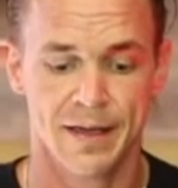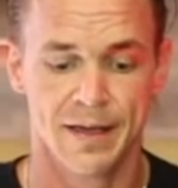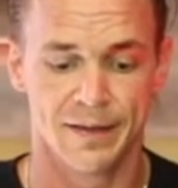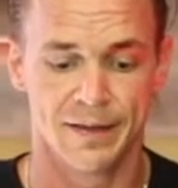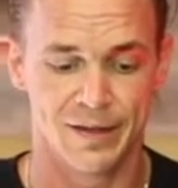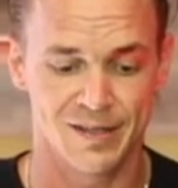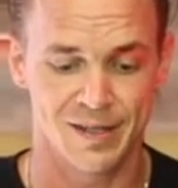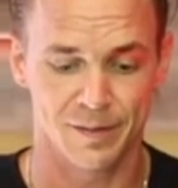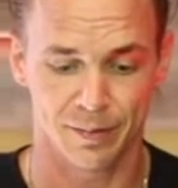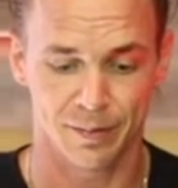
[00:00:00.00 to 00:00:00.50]

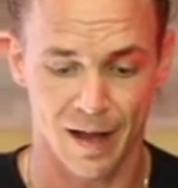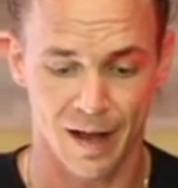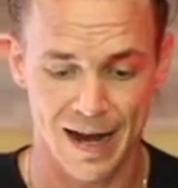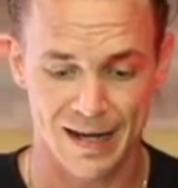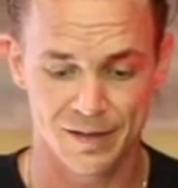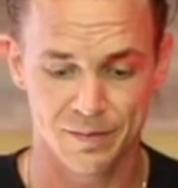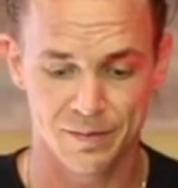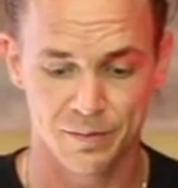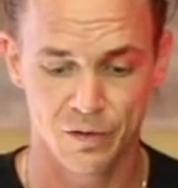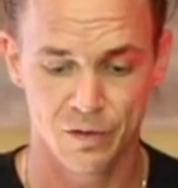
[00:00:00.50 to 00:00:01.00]
the supply
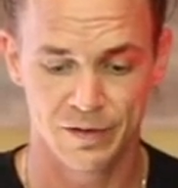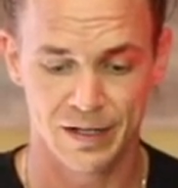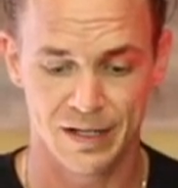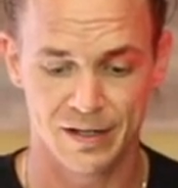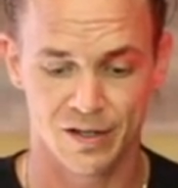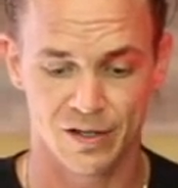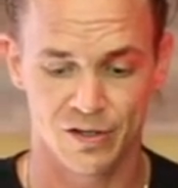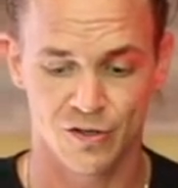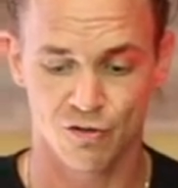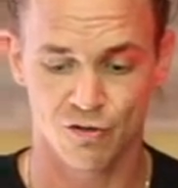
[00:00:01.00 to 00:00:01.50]
has moved
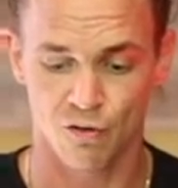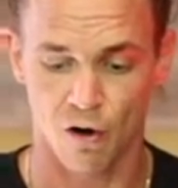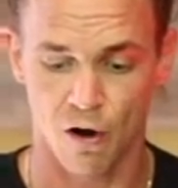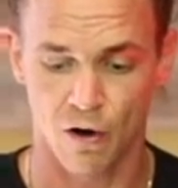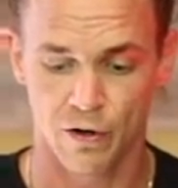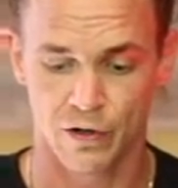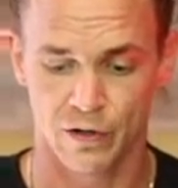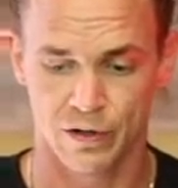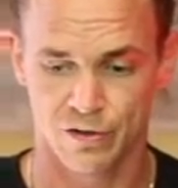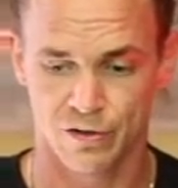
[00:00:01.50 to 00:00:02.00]
into
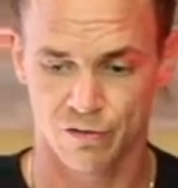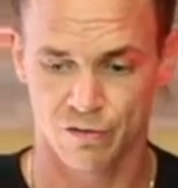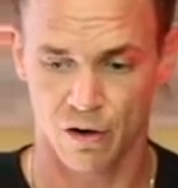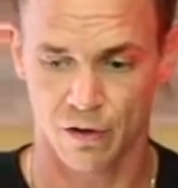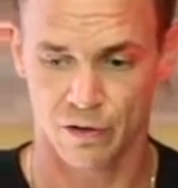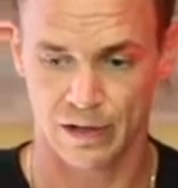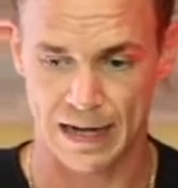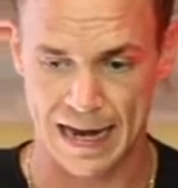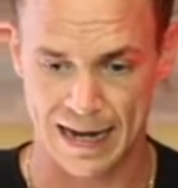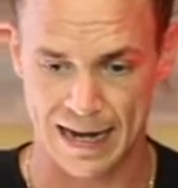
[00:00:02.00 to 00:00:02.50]
stronger and
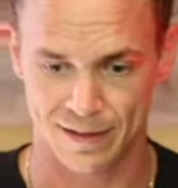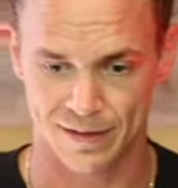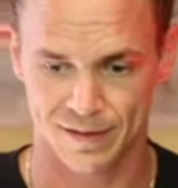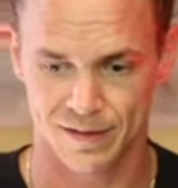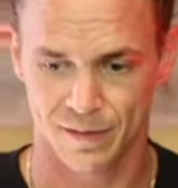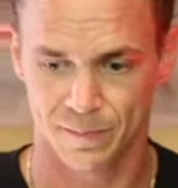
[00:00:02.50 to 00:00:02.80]
stronger hands.